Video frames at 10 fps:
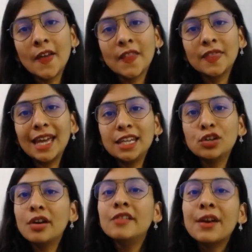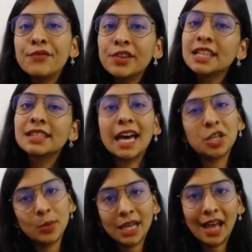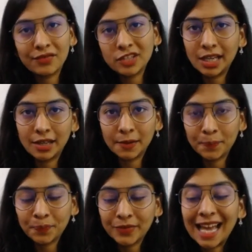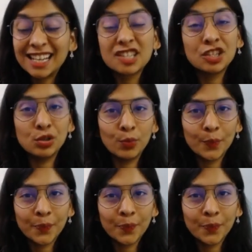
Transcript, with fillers: than your reference that we have taken. That is you.